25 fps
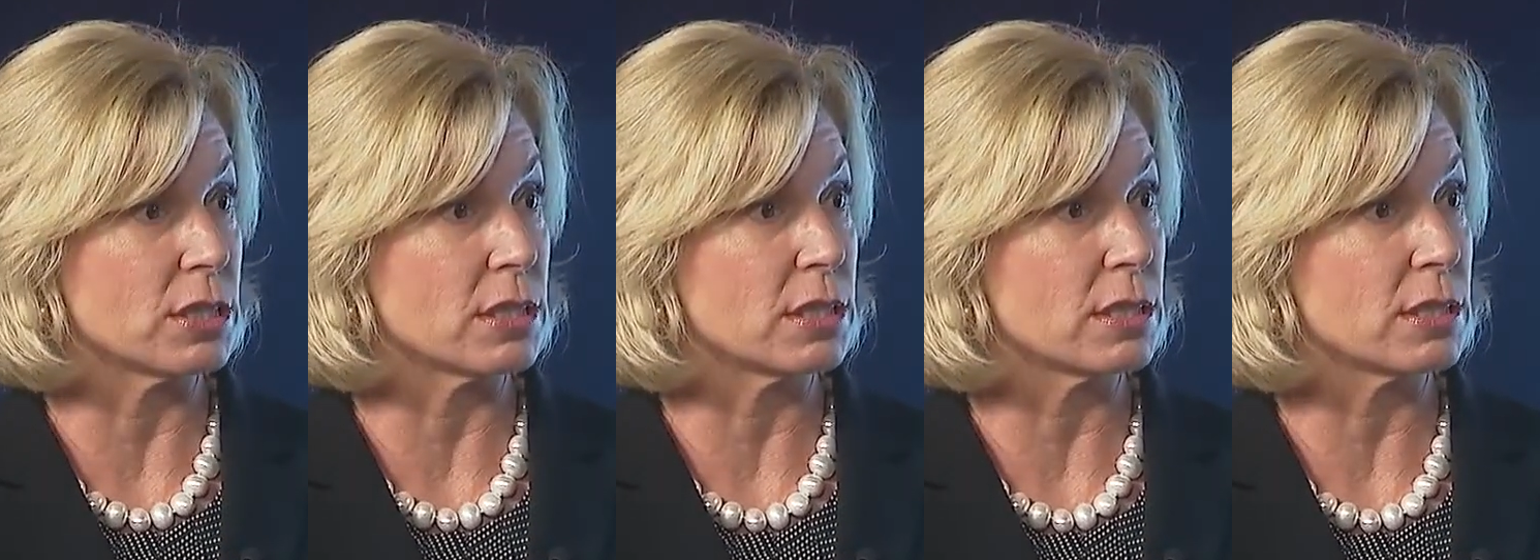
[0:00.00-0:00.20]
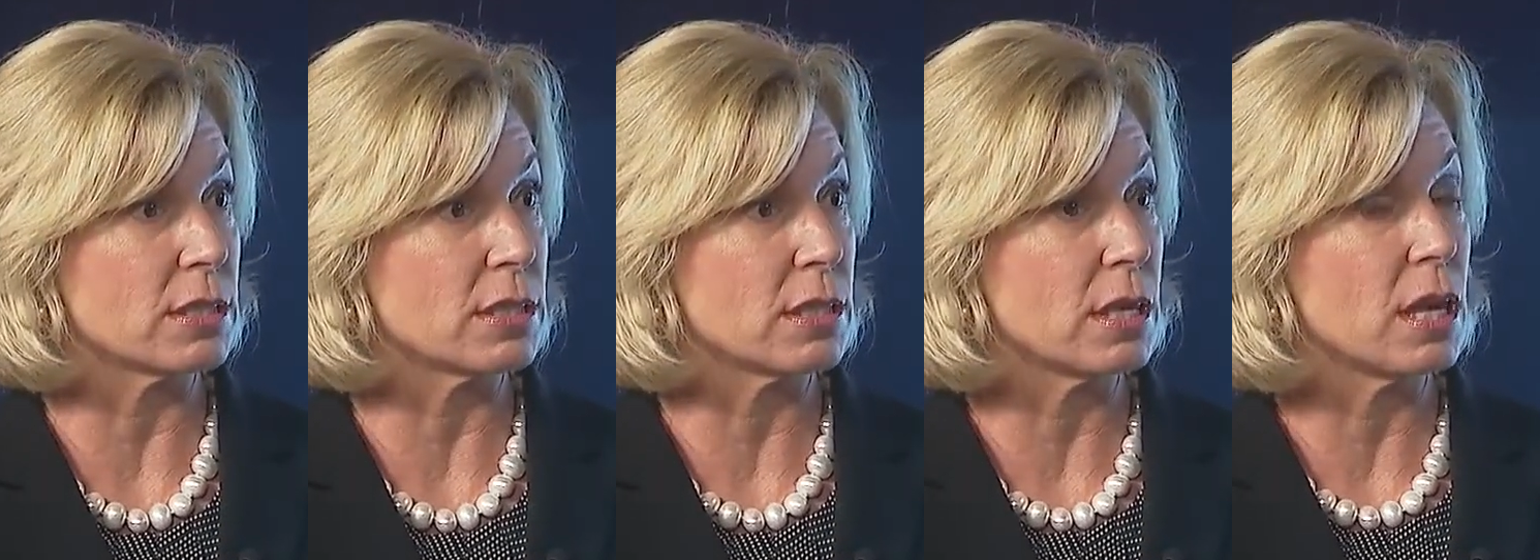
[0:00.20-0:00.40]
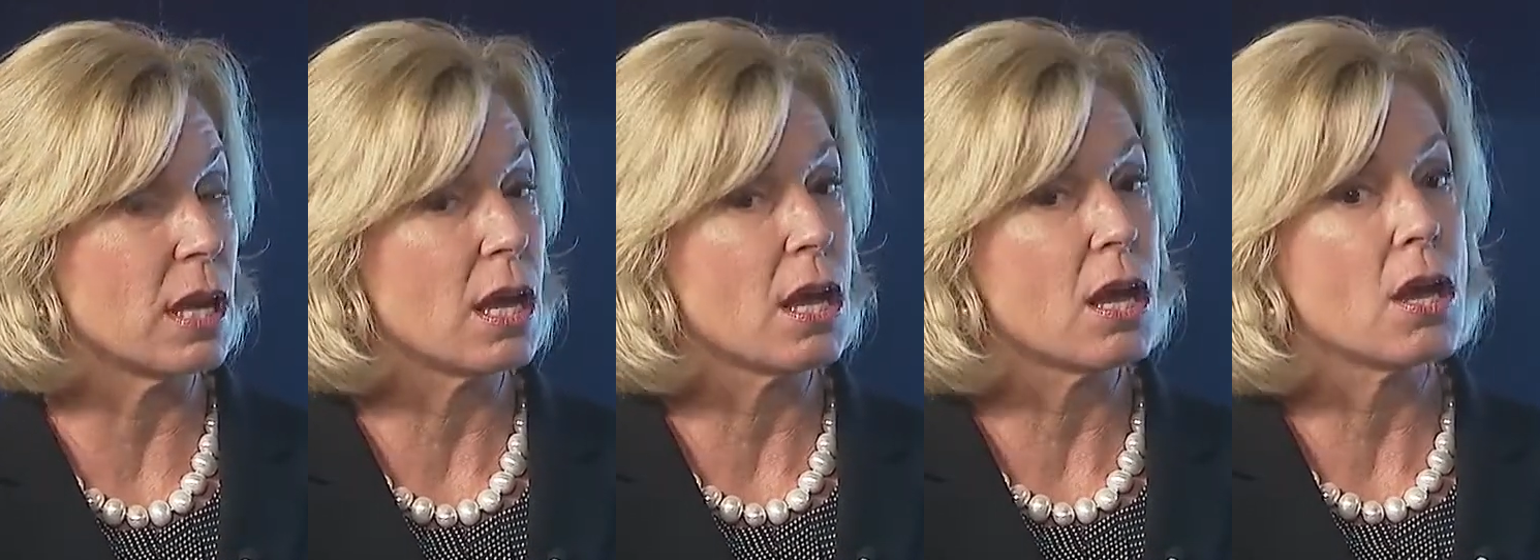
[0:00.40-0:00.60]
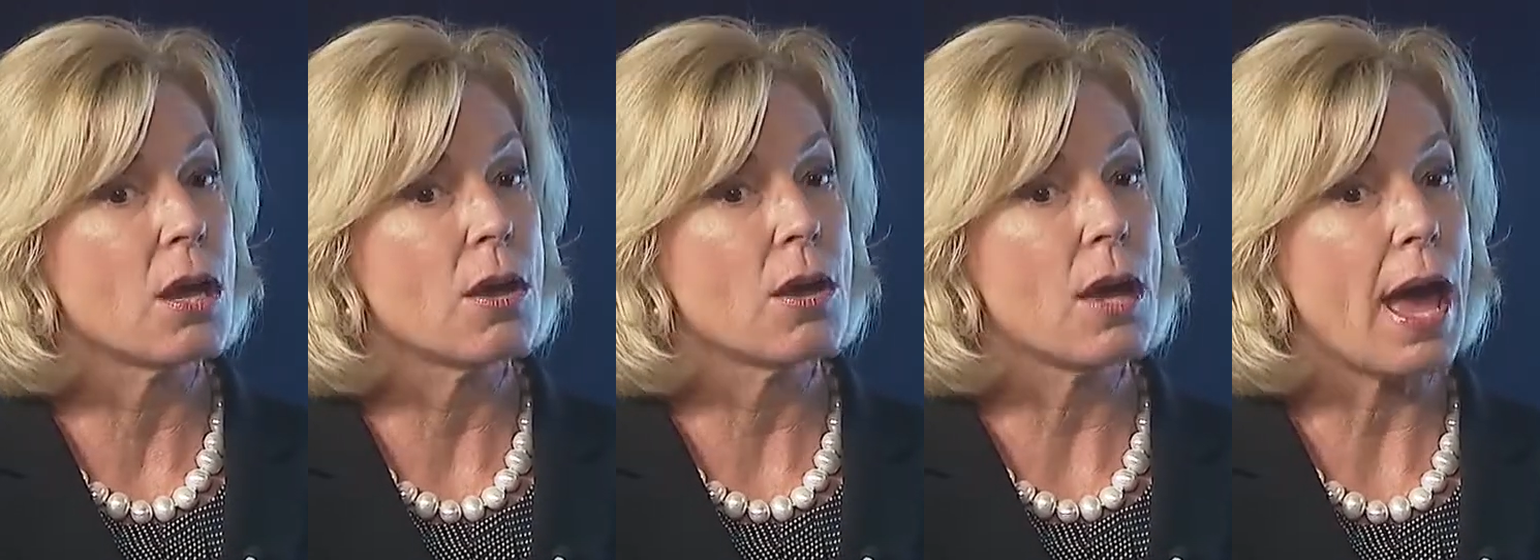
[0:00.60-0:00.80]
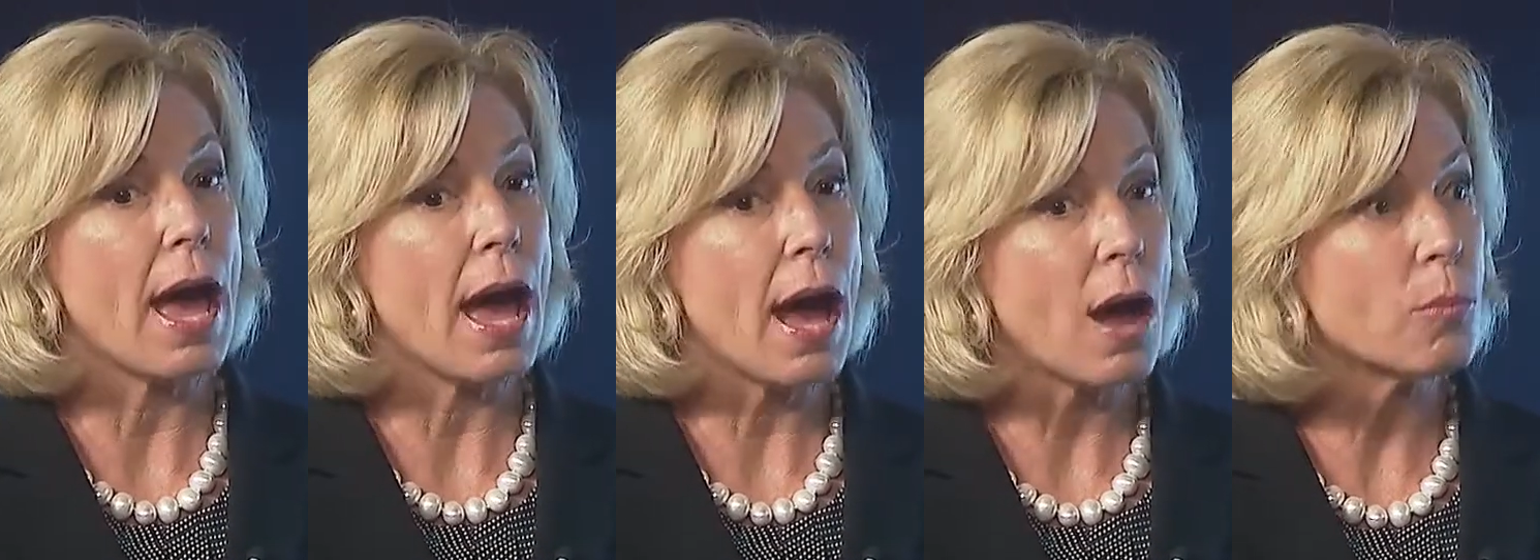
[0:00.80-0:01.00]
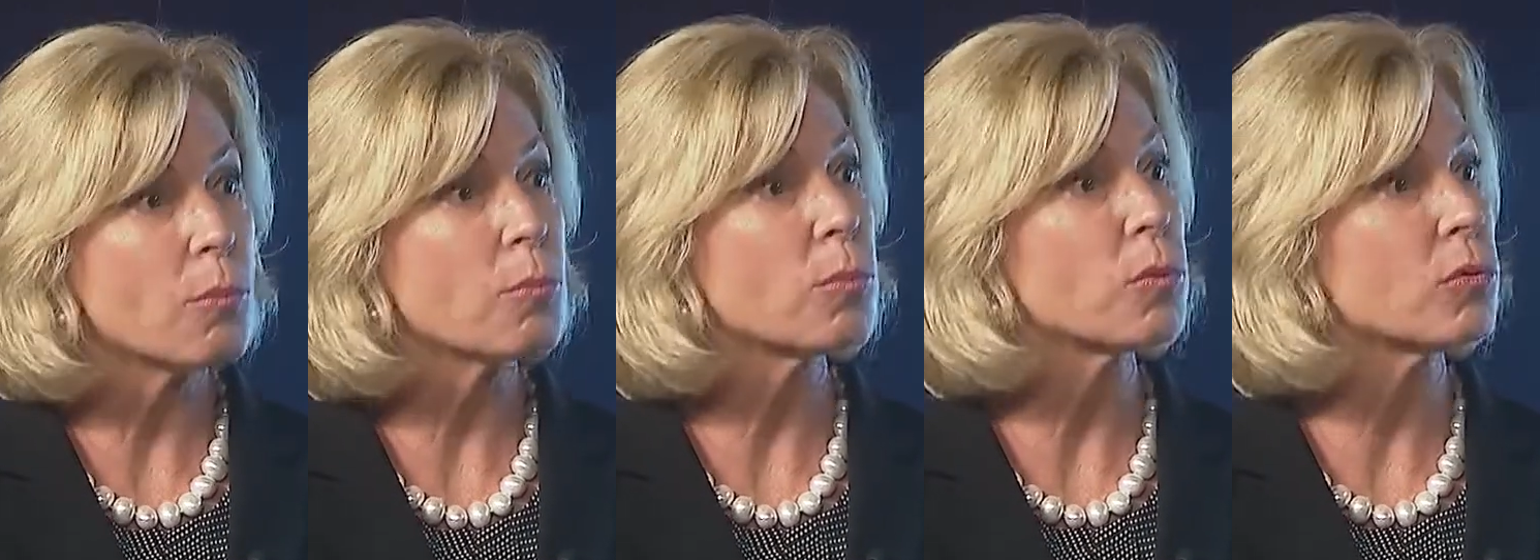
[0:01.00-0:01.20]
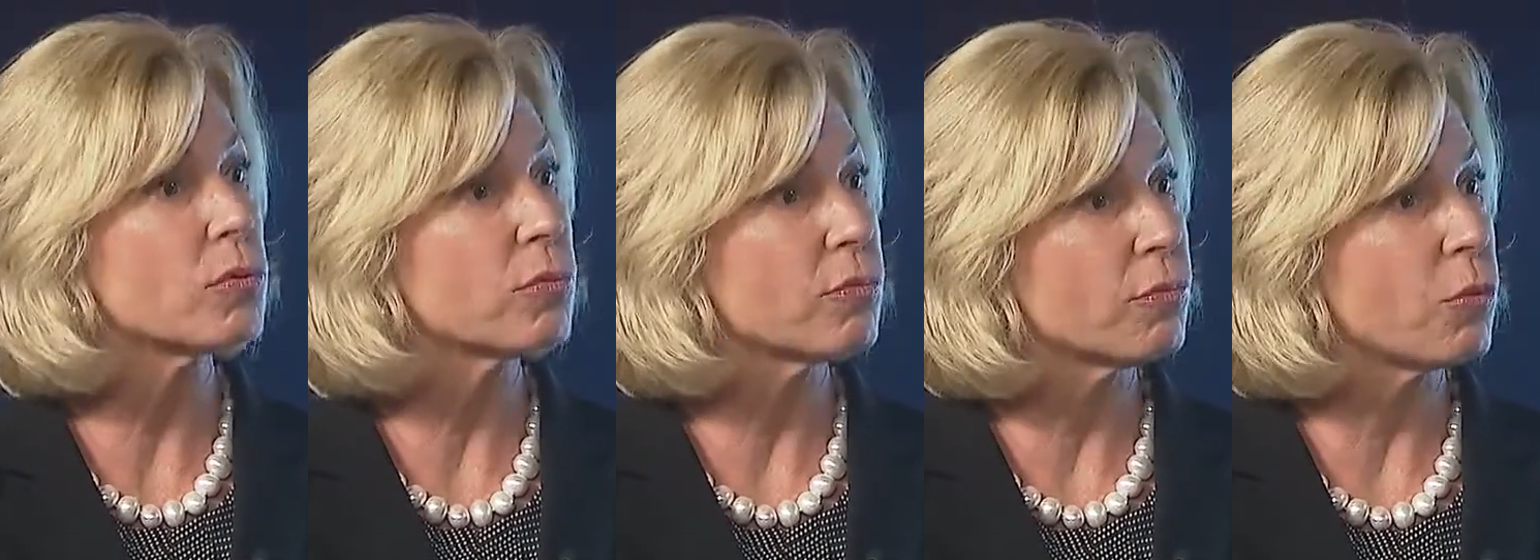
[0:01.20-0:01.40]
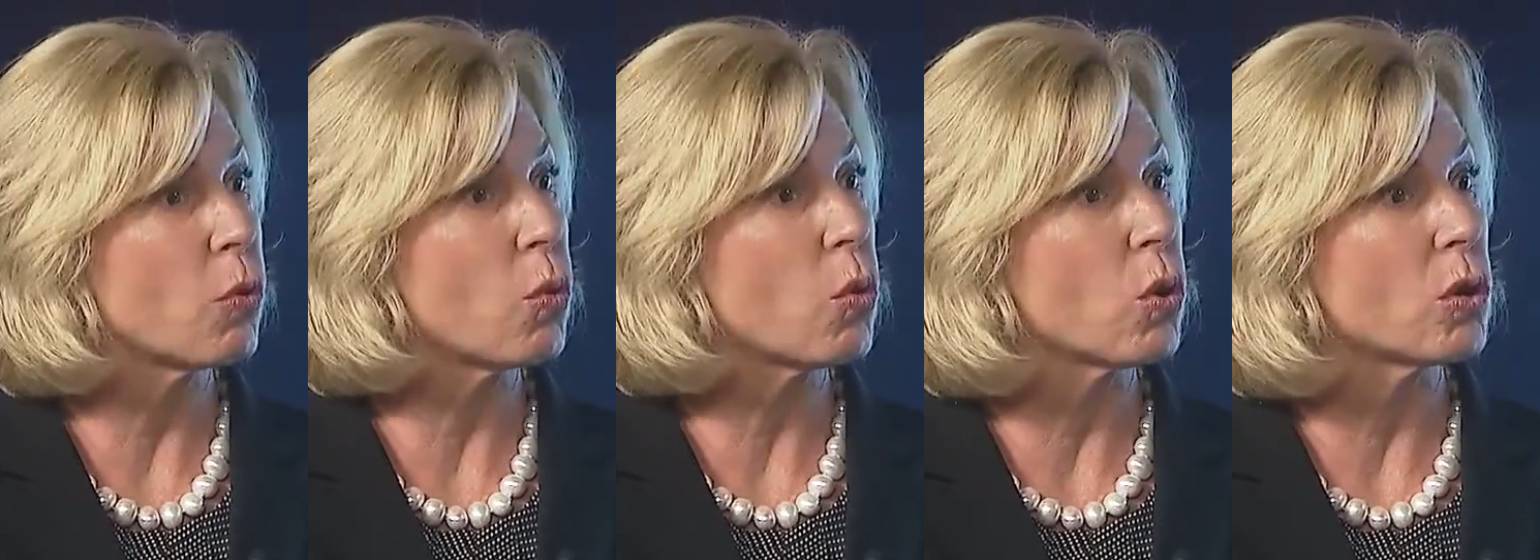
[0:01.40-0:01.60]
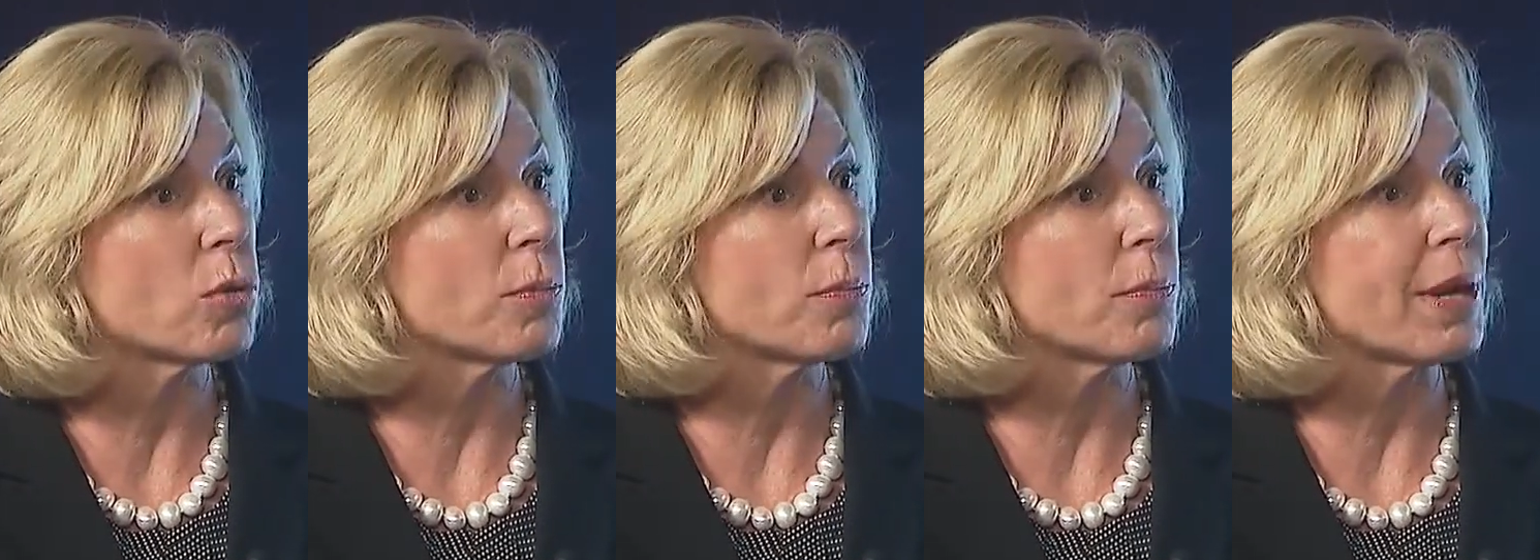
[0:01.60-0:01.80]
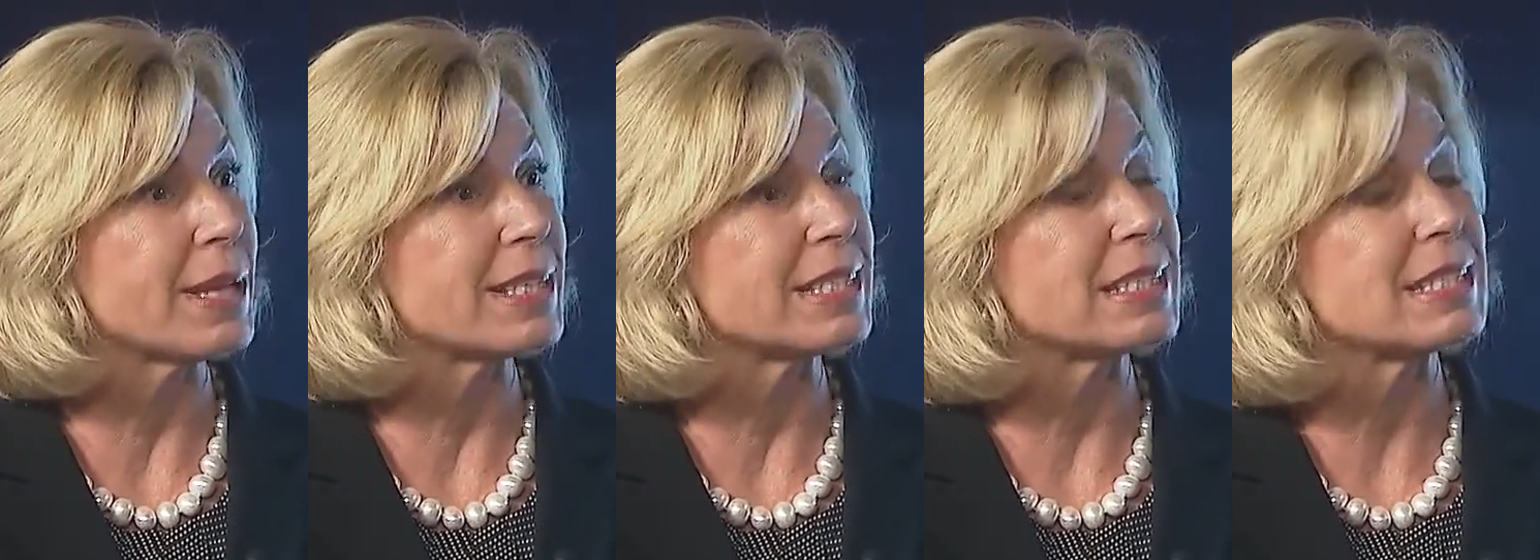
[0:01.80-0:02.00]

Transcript: Right outperform by